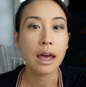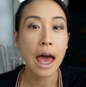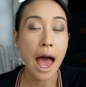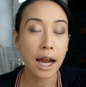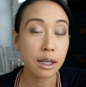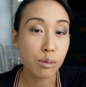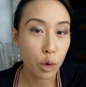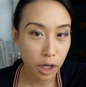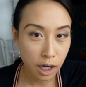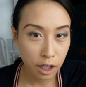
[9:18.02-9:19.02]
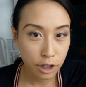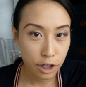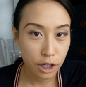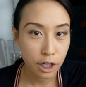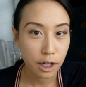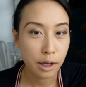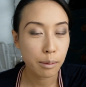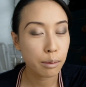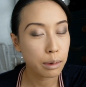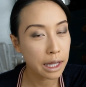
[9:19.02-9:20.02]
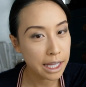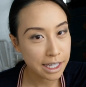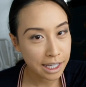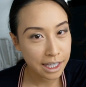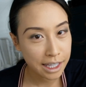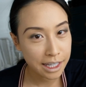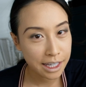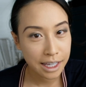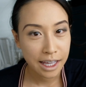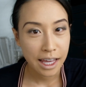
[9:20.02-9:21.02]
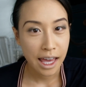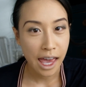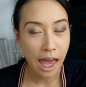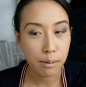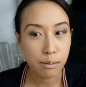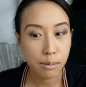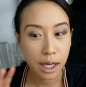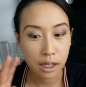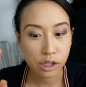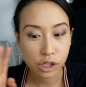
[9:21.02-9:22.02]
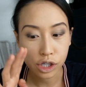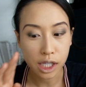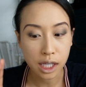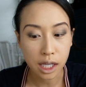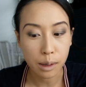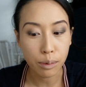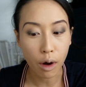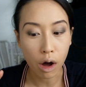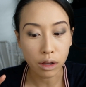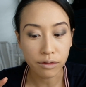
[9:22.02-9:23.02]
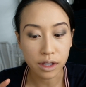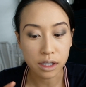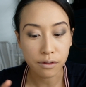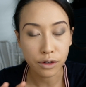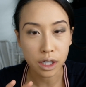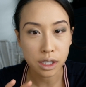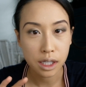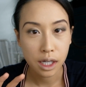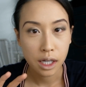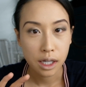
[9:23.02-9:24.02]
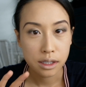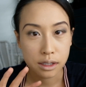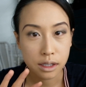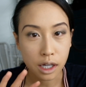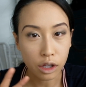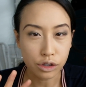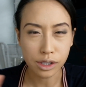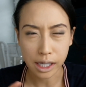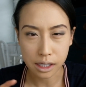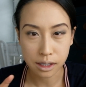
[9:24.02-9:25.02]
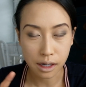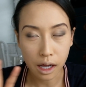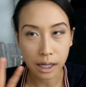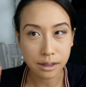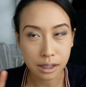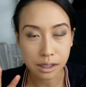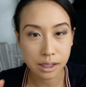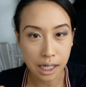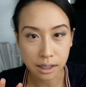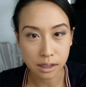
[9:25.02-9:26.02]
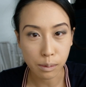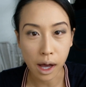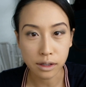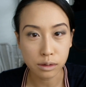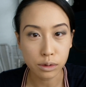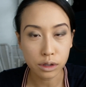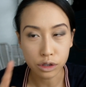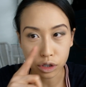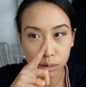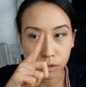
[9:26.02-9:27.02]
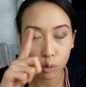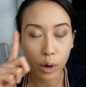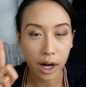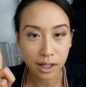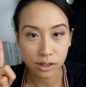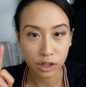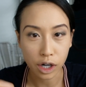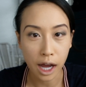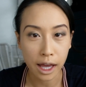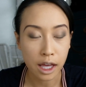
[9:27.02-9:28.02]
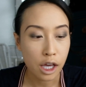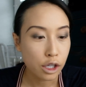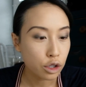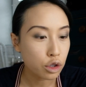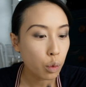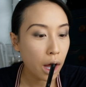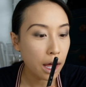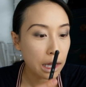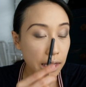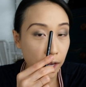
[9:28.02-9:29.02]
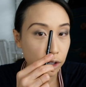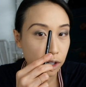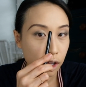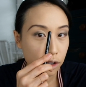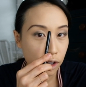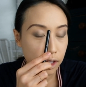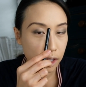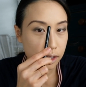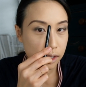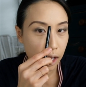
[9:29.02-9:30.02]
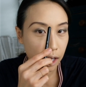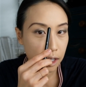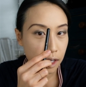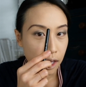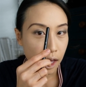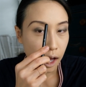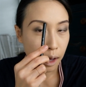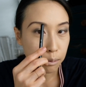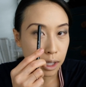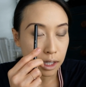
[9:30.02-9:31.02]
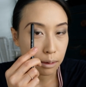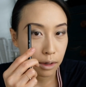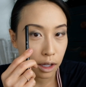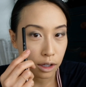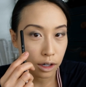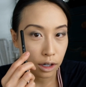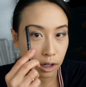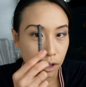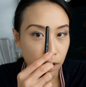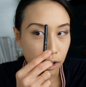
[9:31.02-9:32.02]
adding more color, blending it, and making sure to keep all of the different colors like as distinct as possible in terms of where it is on your eye. So you want a lighter color on the inside, a medium color